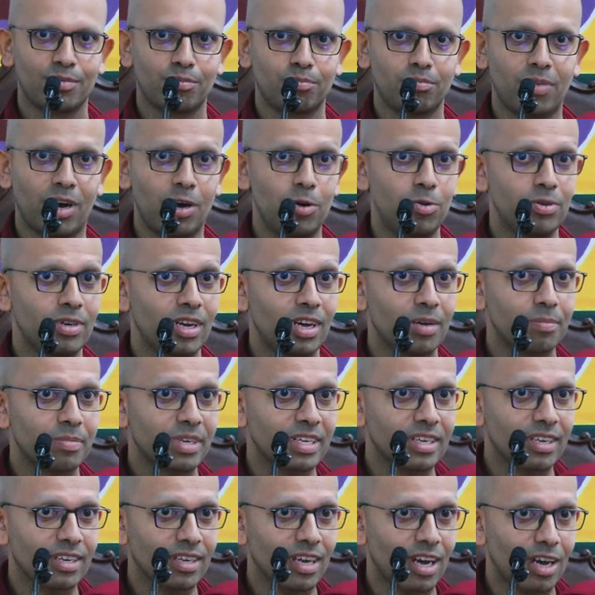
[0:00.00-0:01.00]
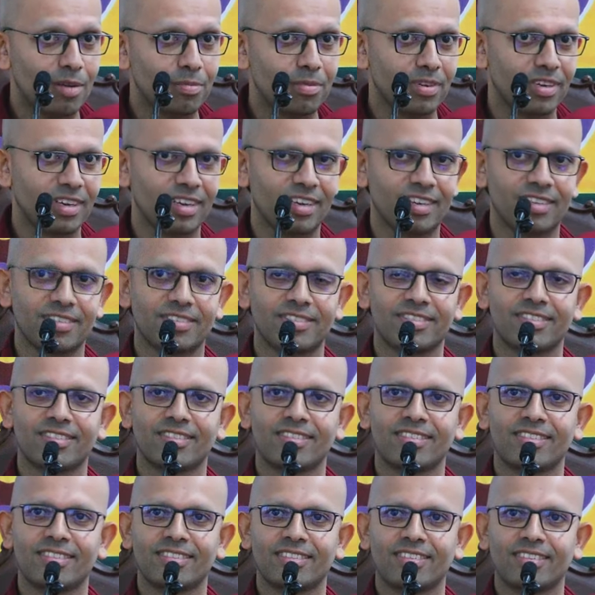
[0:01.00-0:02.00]
Bahuna kape,
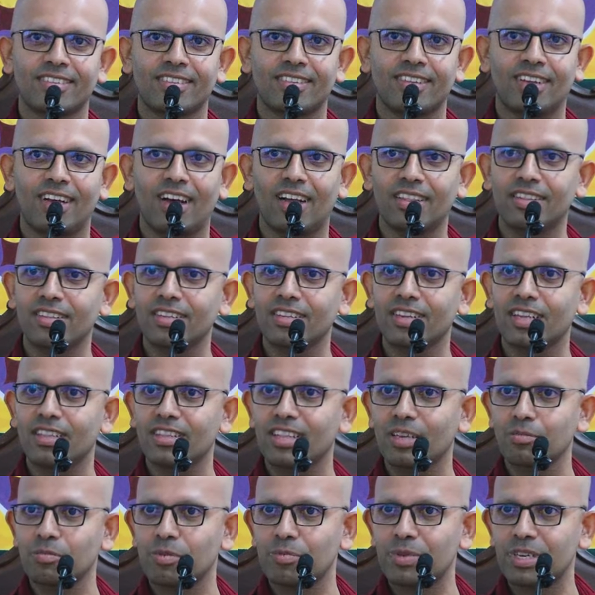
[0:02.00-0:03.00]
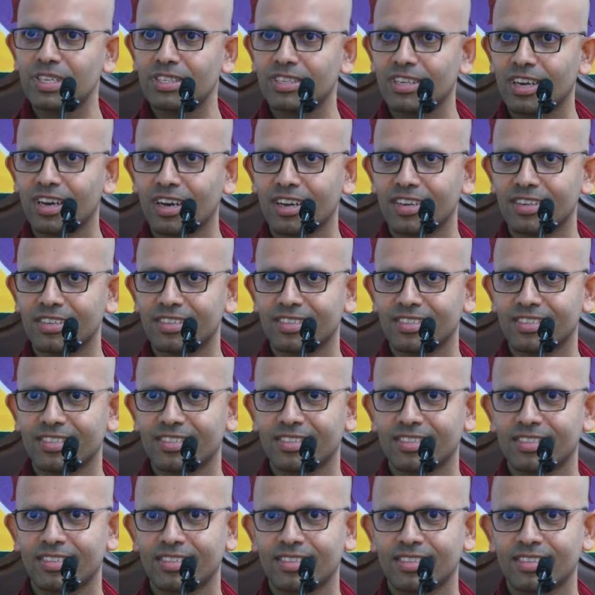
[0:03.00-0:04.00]
attadattama binyaya,
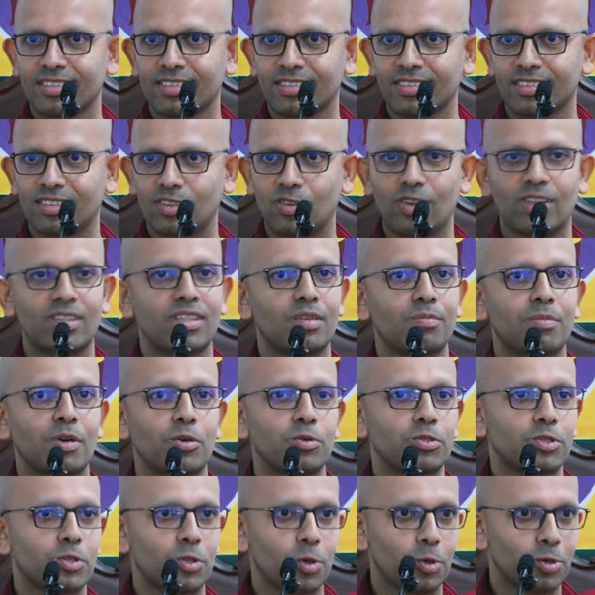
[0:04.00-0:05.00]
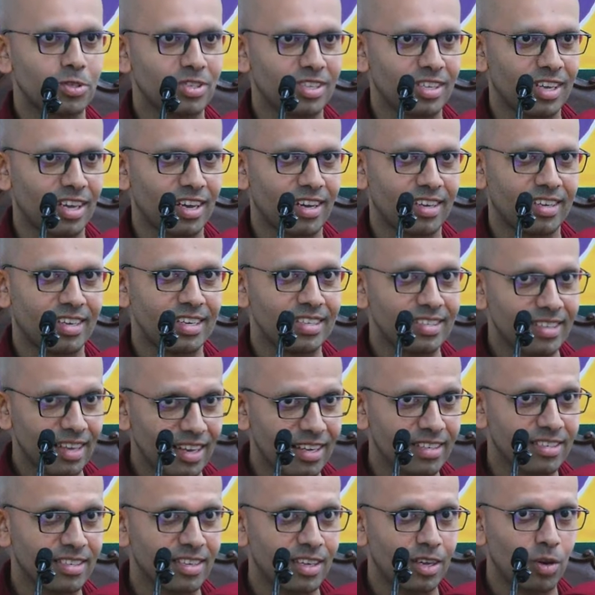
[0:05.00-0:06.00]
sadatta He
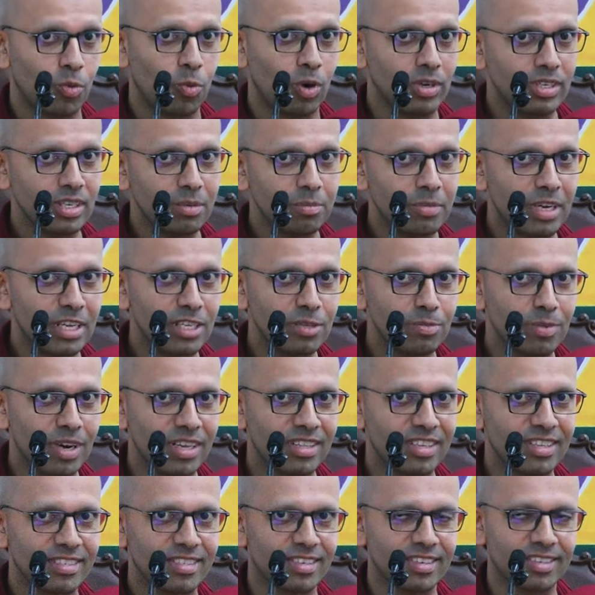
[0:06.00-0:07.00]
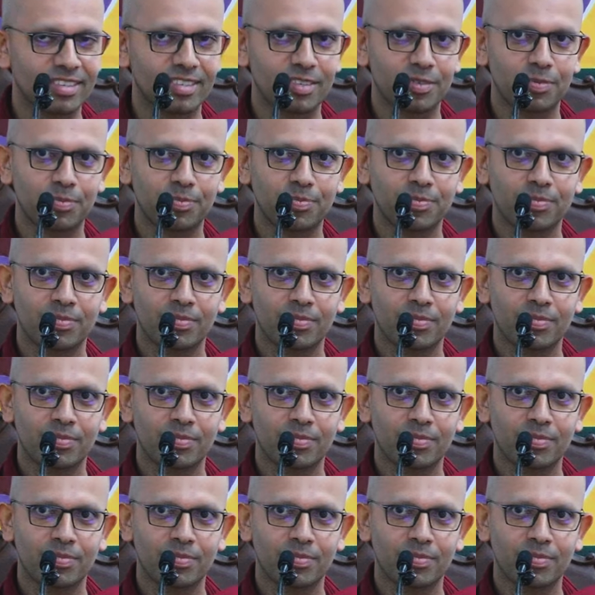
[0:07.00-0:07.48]
says, what he means by this is,